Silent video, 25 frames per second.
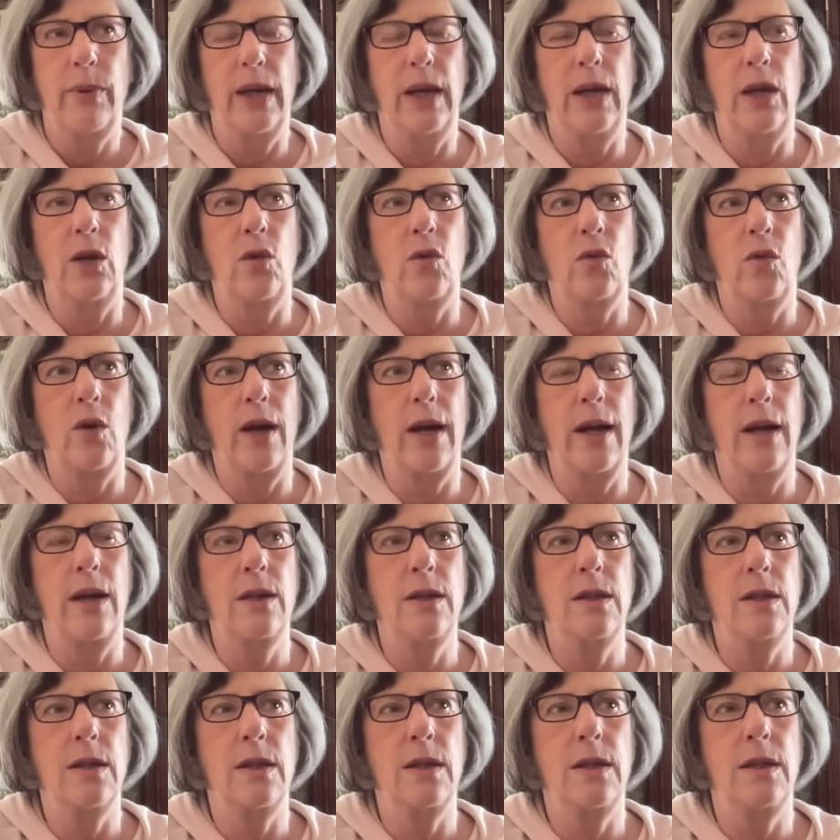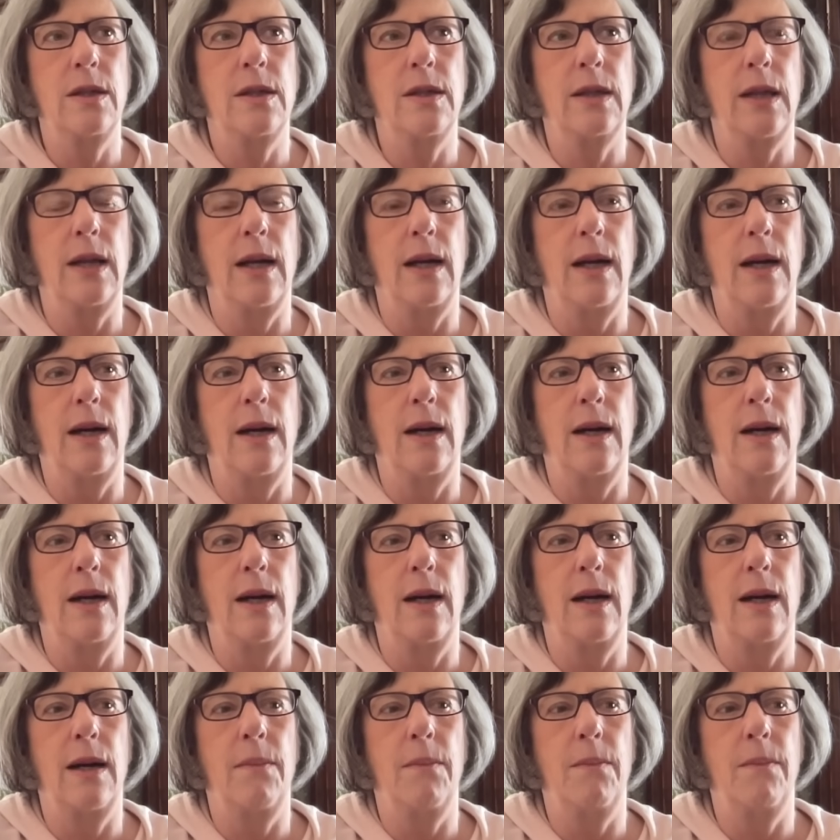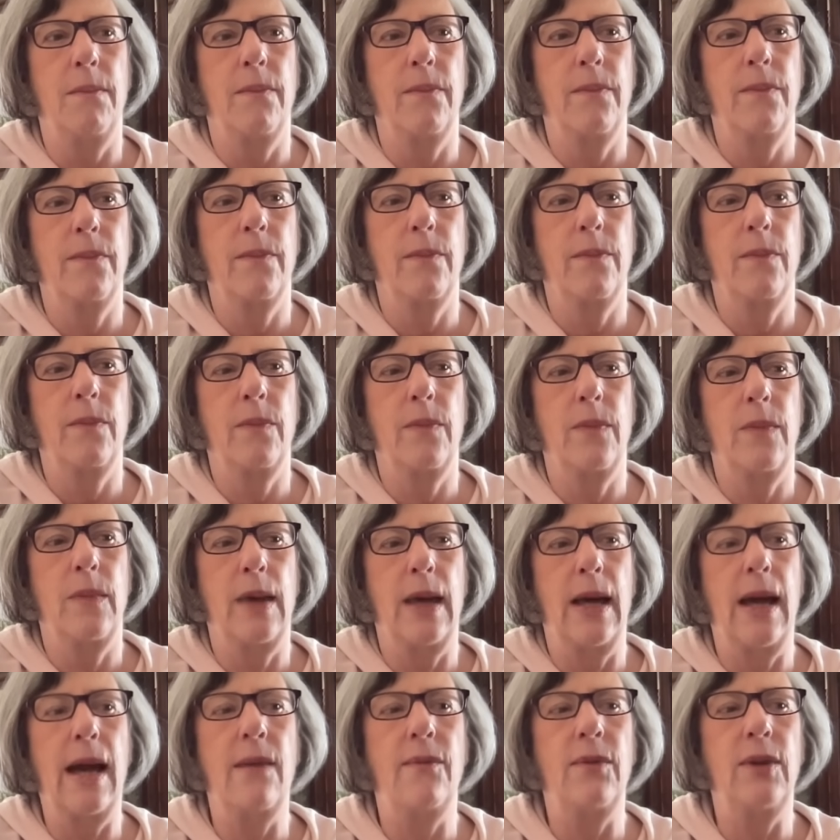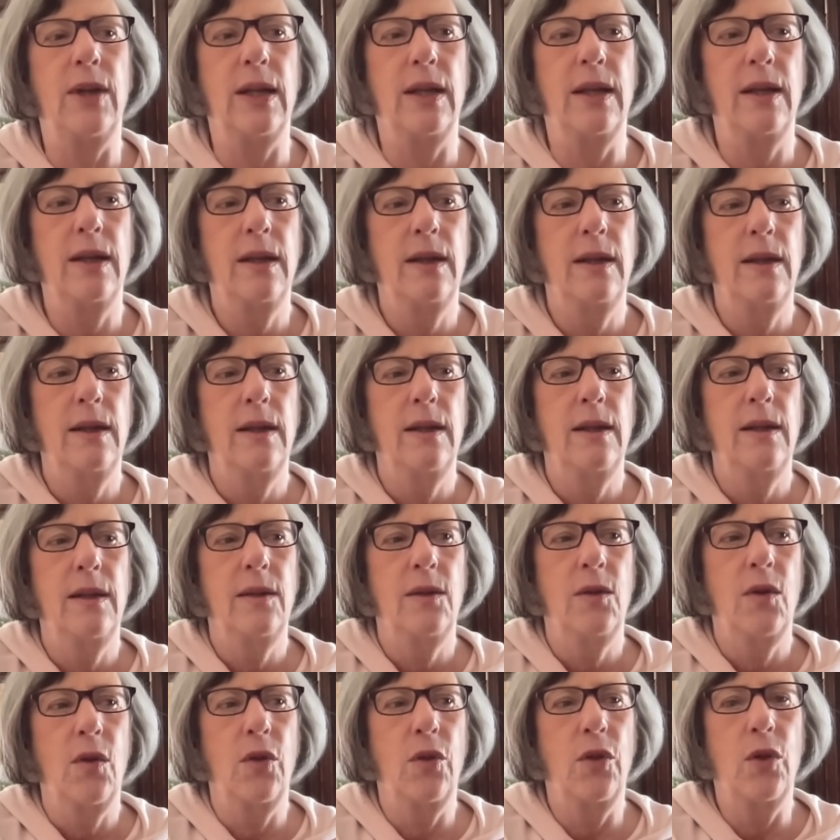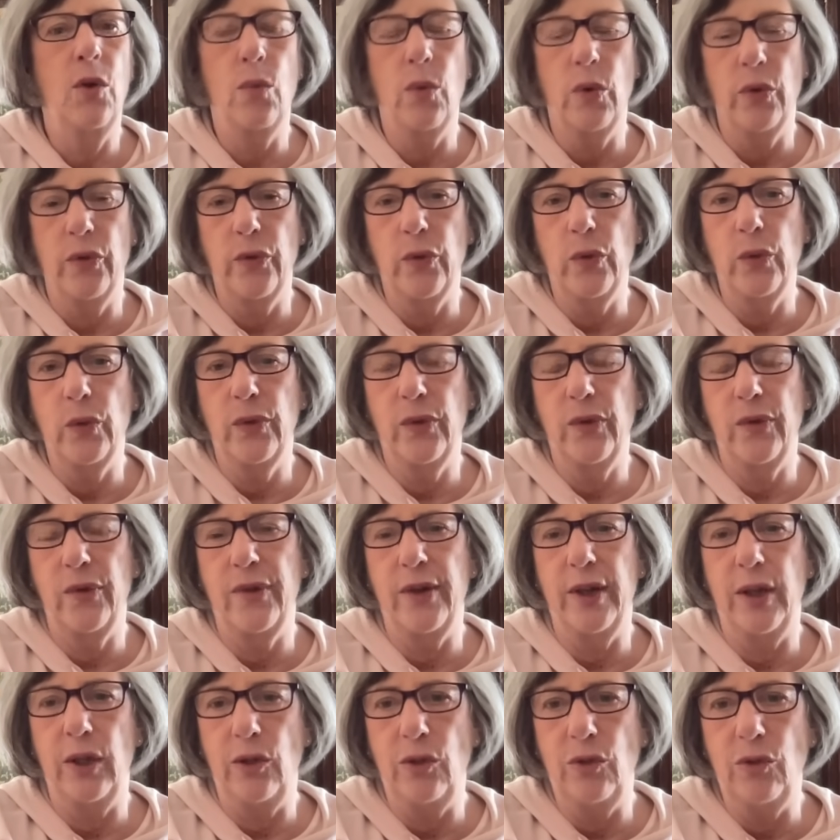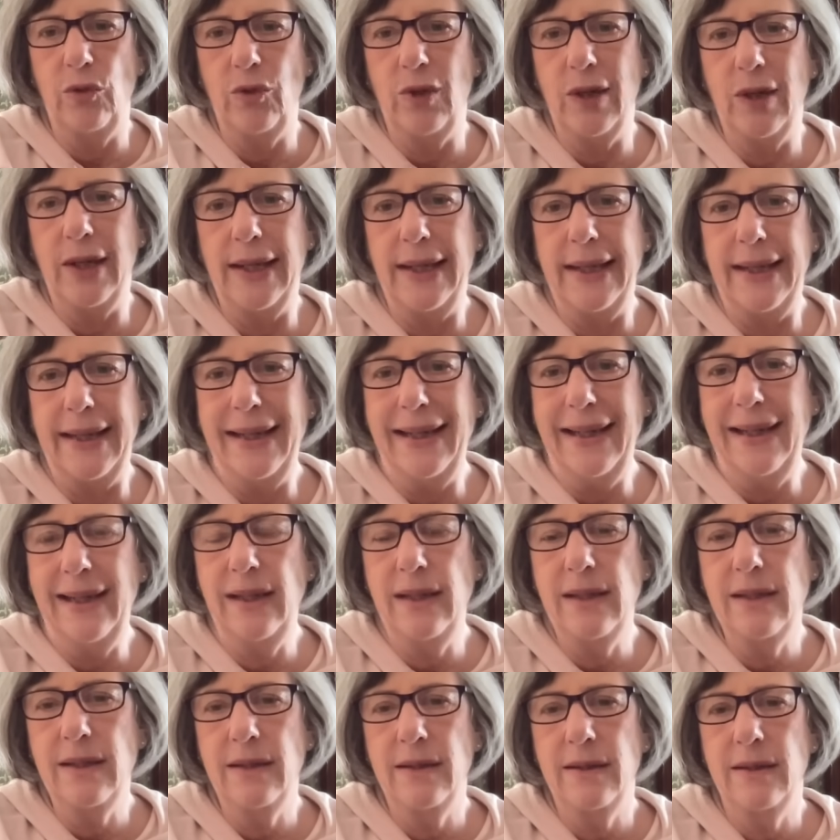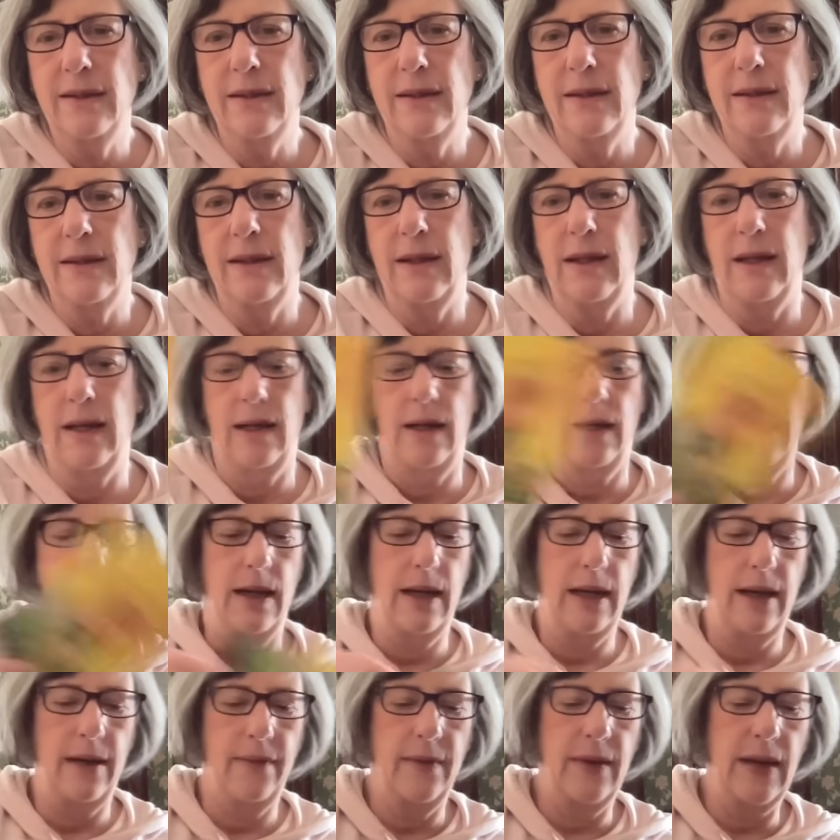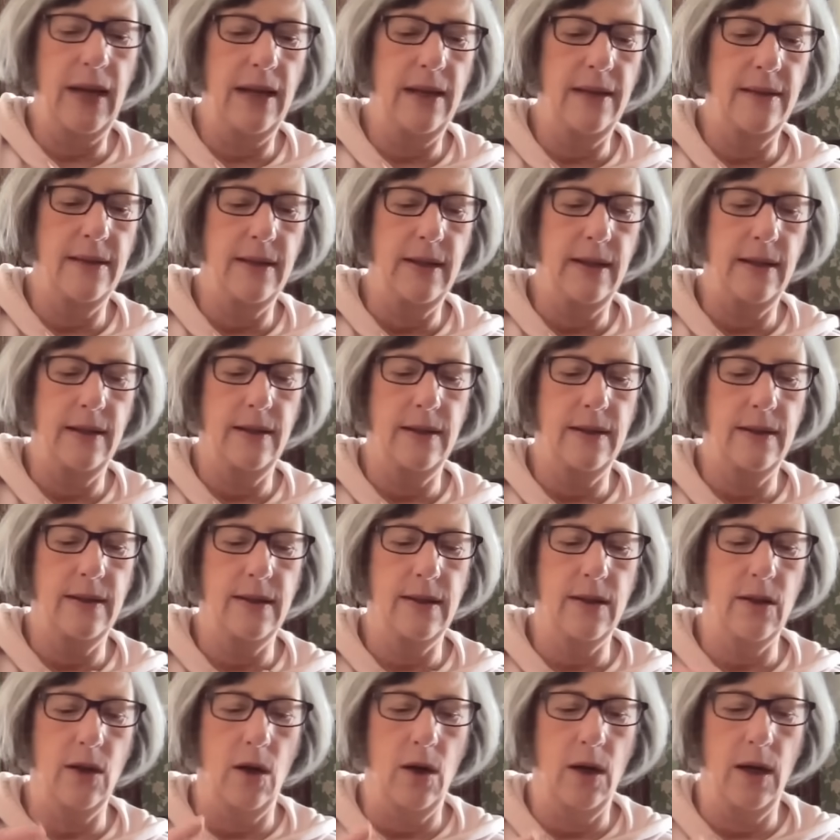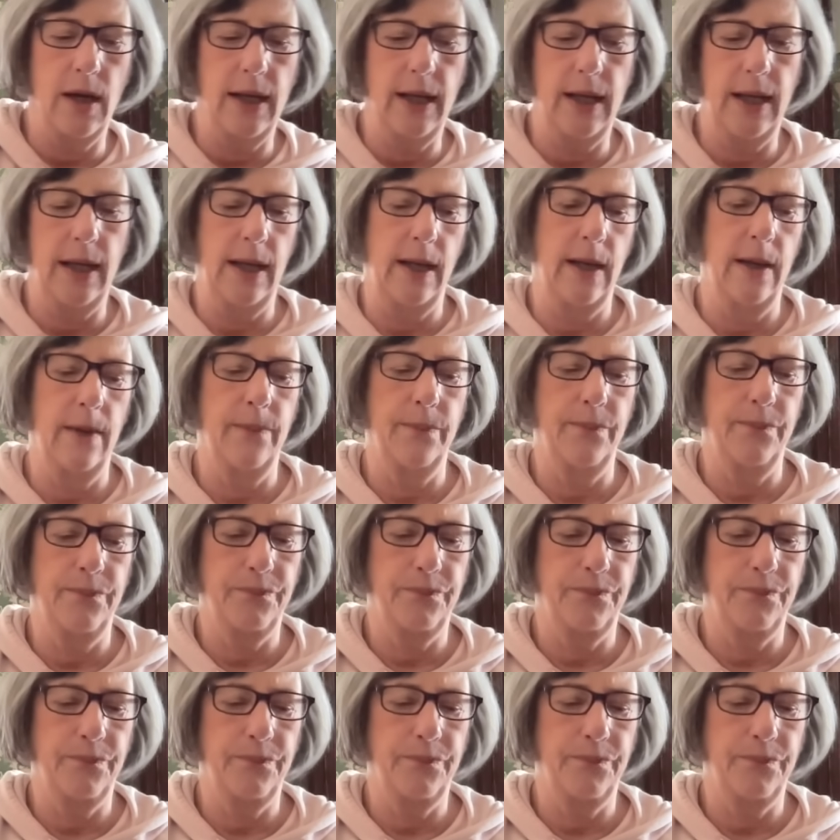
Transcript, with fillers: being grounded, um, having the resources that you need, uh, and that is in the sky here.